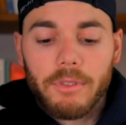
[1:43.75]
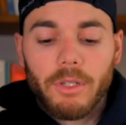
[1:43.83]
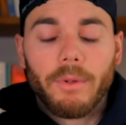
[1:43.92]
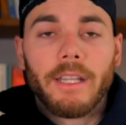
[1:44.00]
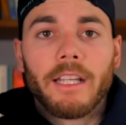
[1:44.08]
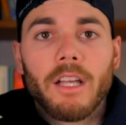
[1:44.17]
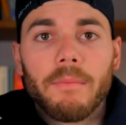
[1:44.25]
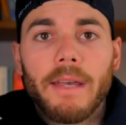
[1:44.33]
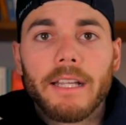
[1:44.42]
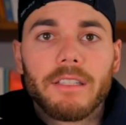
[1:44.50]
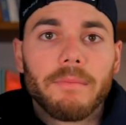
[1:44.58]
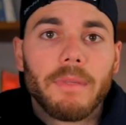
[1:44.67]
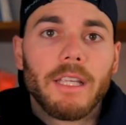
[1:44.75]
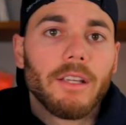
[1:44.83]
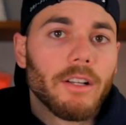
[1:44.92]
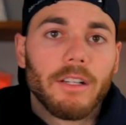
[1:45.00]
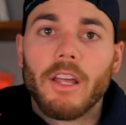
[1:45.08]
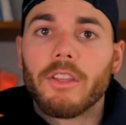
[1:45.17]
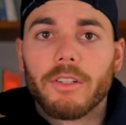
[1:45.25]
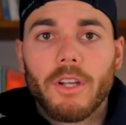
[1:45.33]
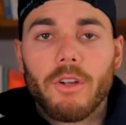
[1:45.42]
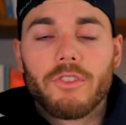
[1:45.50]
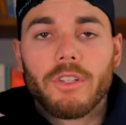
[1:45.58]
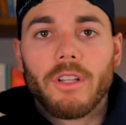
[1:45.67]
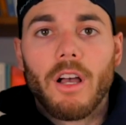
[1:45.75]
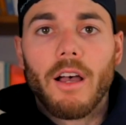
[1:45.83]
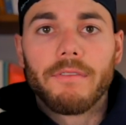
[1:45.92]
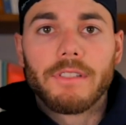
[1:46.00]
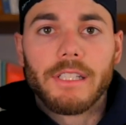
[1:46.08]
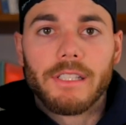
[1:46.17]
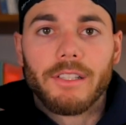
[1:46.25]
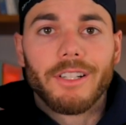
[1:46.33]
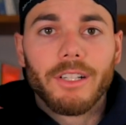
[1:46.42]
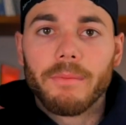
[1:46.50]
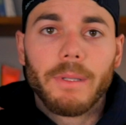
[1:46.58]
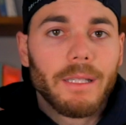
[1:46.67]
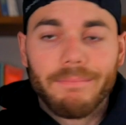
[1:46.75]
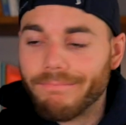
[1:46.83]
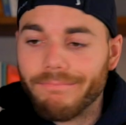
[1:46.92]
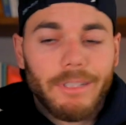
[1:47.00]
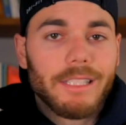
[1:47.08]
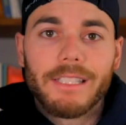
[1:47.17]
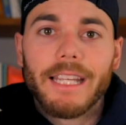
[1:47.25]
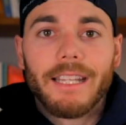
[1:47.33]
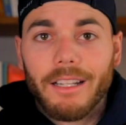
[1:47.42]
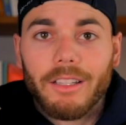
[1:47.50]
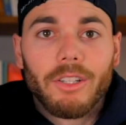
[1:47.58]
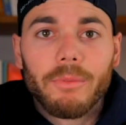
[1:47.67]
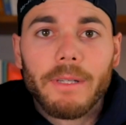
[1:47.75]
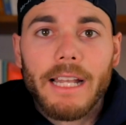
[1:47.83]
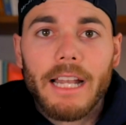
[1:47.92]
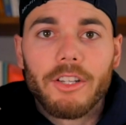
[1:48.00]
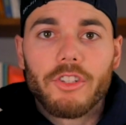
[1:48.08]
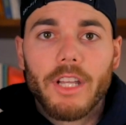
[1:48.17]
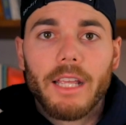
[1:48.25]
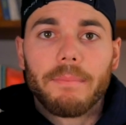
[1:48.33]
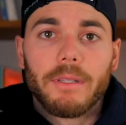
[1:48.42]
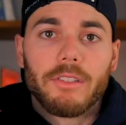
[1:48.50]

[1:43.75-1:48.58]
So when they come back to me or another coach in the off season, they're going to be, let's say it, a little bit out of shape.